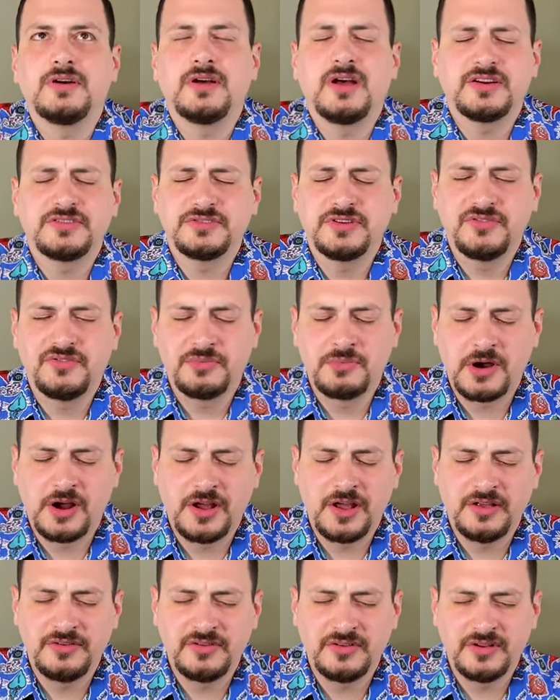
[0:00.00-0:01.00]
Actually, Vermont
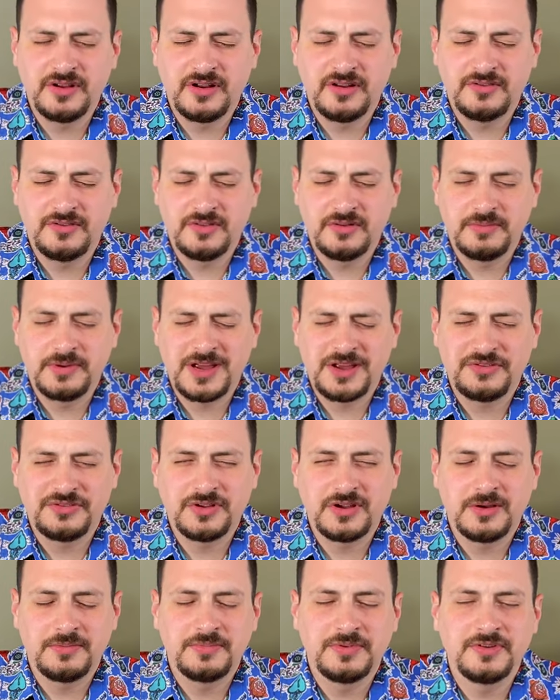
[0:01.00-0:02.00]
hasn't done it for the past
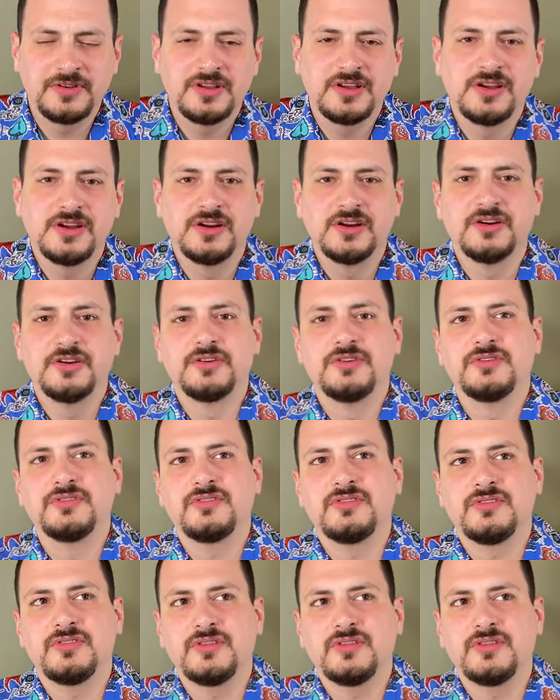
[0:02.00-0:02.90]
couple of years.